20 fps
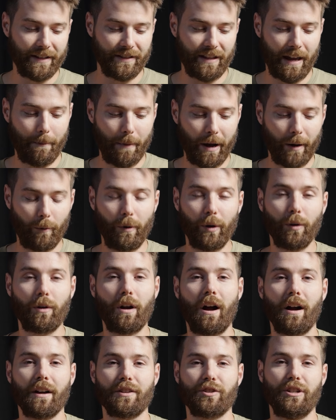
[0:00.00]
is that my
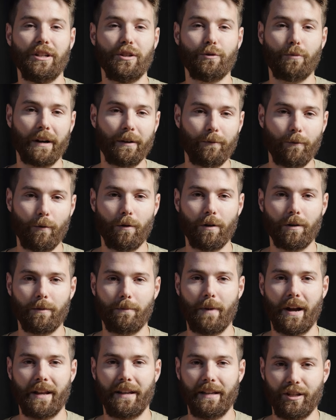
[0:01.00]
Wilcox G24,
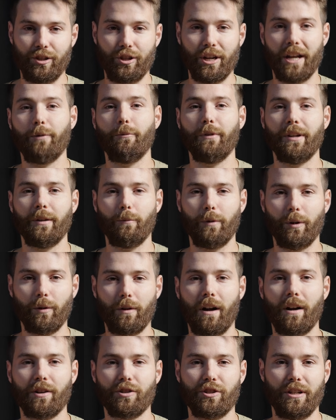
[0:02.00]
my genuine
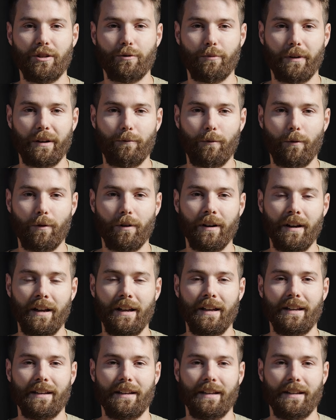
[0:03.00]
Wilcox G24,
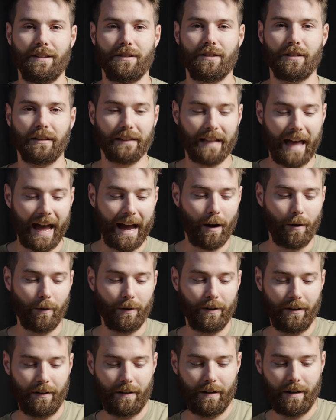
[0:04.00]
is
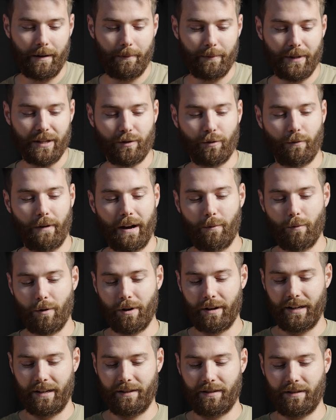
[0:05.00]
loud. This gray
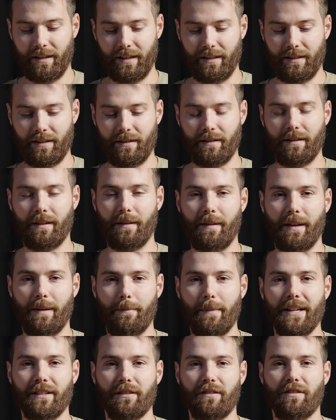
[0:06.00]
one it
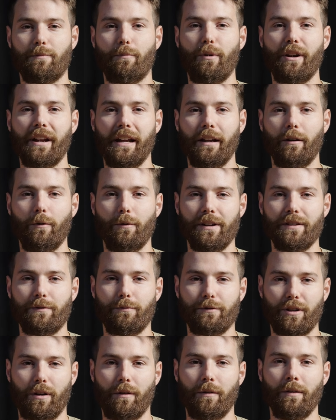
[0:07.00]
makes a springing noise,
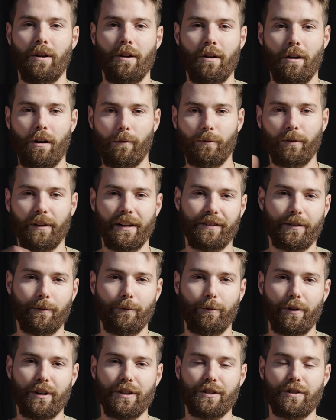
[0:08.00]
which I'll overlay some
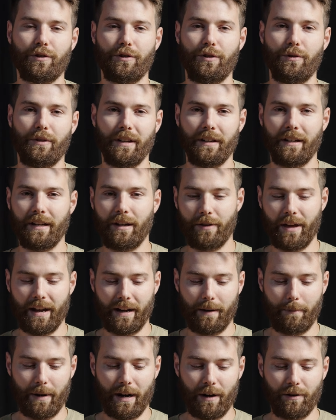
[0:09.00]
footage so you can hear
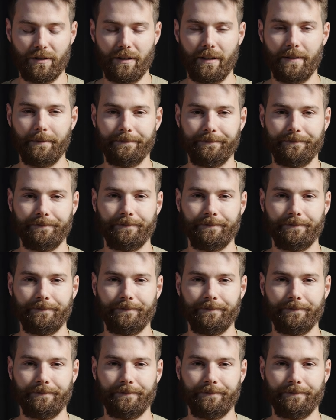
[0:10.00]
that comparison.